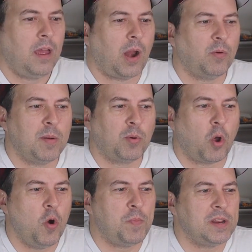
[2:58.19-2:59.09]
I
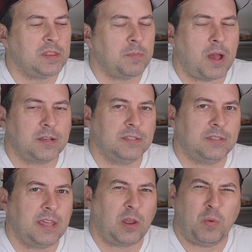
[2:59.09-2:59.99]
remember opening the box and
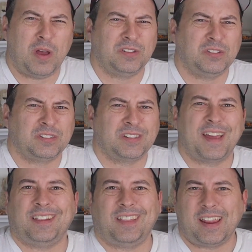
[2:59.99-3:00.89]
thinking, wow, this looks
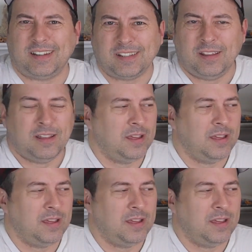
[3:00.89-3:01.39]
kind of light,